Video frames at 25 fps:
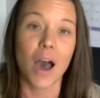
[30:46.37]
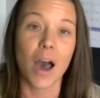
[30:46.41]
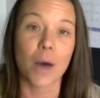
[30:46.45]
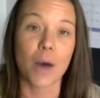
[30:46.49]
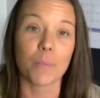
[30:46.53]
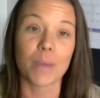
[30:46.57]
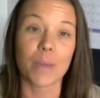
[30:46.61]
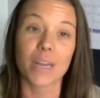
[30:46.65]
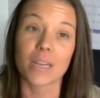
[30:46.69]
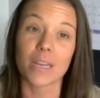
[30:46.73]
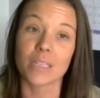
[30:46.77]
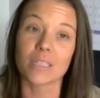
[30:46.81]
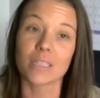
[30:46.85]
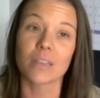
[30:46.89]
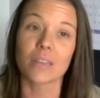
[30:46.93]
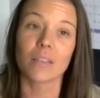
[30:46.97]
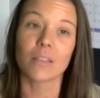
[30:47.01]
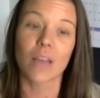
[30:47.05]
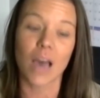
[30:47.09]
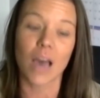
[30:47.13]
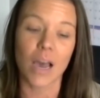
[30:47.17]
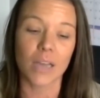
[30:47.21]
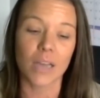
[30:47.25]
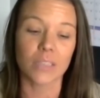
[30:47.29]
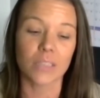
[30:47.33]
And it's a
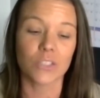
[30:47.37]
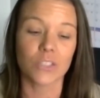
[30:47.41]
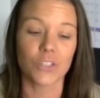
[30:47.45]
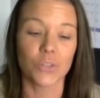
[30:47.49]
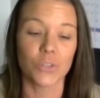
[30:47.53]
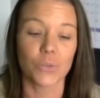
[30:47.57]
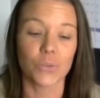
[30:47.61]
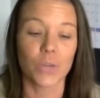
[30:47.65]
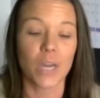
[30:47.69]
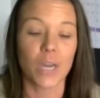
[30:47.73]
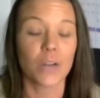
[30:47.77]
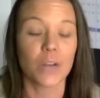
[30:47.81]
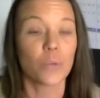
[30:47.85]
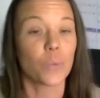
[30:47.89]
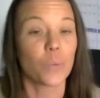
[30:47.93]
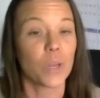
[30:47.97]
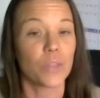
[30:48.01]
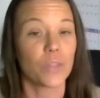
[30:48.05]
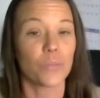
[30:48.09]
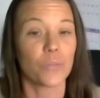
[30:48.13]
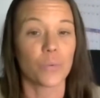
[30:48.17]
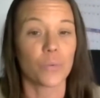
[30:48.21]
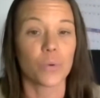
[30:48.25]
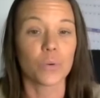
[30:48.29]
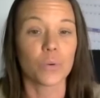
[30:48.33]
lot to kind of
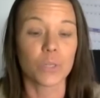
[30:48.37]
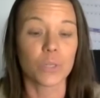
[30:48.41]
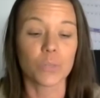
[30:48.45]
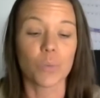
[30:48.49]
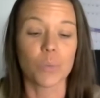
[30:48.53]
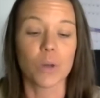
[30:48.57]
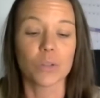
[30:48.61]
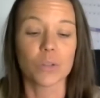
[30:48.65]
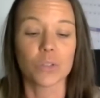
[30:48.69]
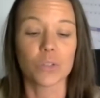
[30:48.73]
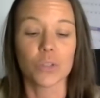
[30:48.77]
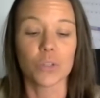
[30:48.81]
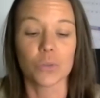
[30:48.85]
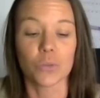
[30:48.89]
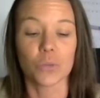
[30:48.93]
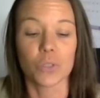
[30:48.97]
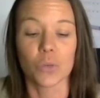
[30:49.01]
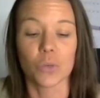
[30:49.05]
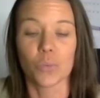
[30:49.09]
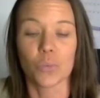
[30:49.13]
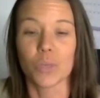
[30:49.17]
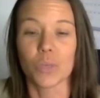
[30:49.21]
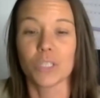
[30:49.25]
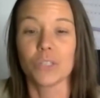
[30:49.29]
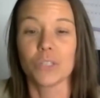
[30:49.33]
weed through as well too.
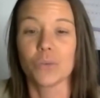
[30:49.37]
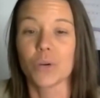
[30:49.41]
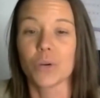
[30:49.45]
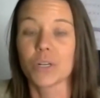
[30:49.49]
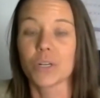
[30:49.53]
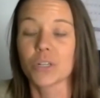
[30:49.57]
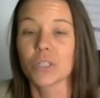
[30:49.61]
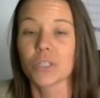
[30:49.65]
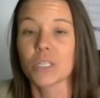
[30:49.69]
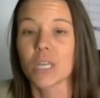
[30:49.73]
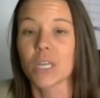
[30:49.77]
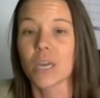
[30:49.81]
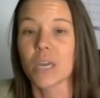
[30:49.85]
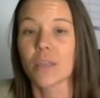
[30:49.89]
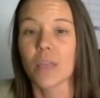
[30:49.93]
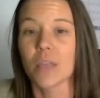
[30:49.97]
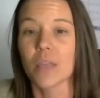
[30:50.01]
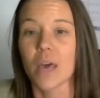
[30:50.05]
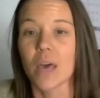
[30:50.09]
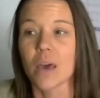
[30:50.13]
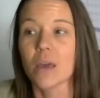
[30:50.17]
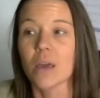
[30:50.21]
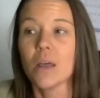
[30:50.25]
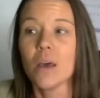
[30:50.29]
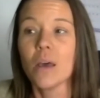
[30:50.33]
So we do
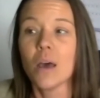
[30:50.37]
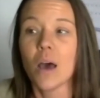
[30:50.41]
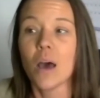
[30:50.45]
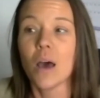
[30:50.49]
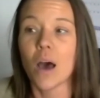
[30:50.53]
understand that.